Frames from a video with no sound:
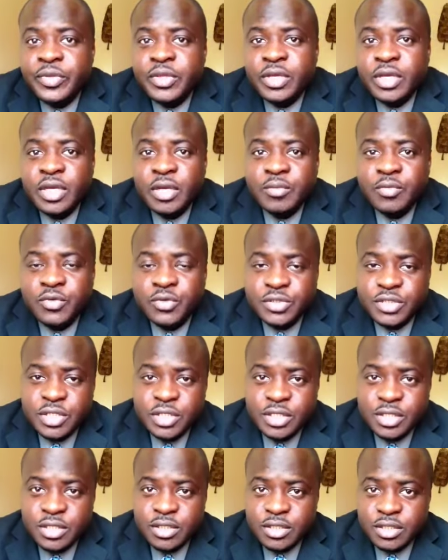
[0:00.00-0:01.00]
who's going
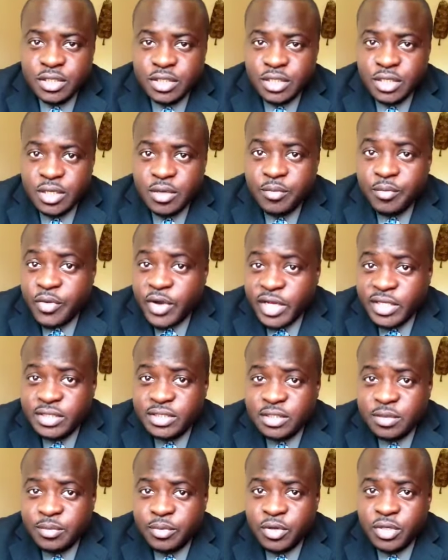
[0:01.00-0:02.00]
to price
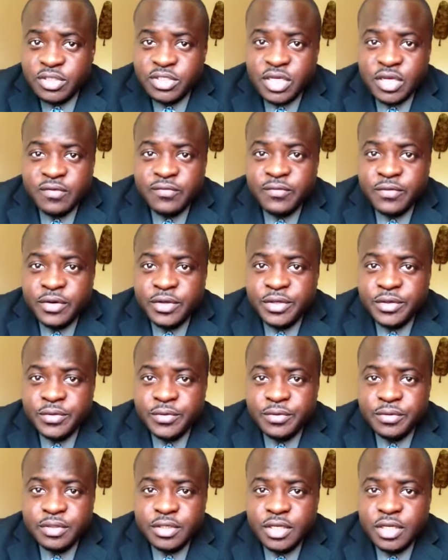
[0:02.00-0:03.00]
the project for
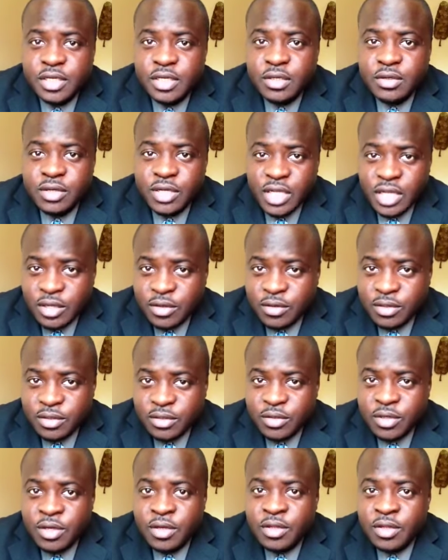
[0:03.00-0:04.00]
you. And how
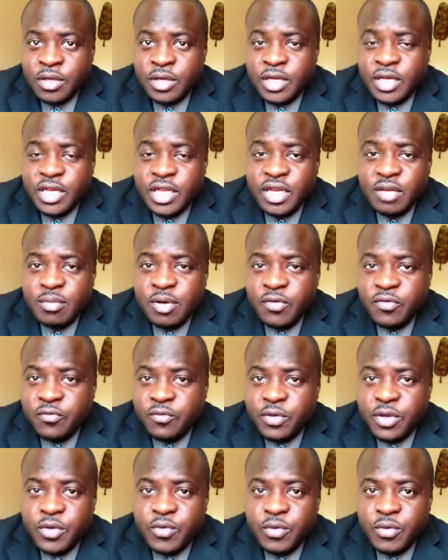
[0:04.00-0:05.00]
you're going to need about
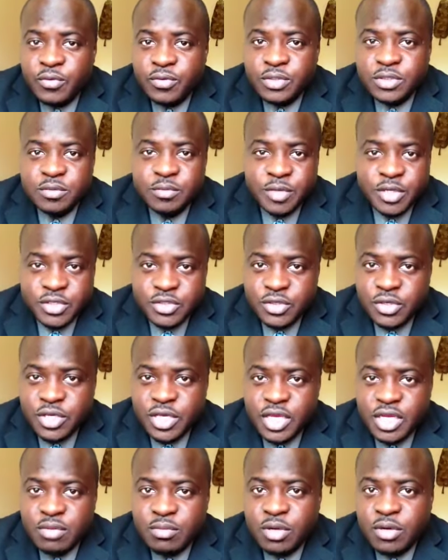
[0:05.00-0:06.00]
3 quotes. Make sure you
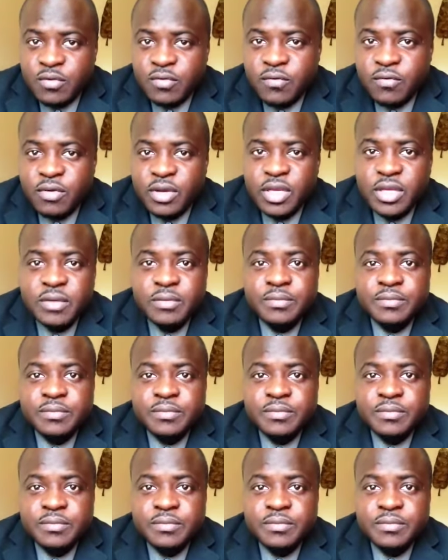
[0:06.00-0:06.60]
get about 3.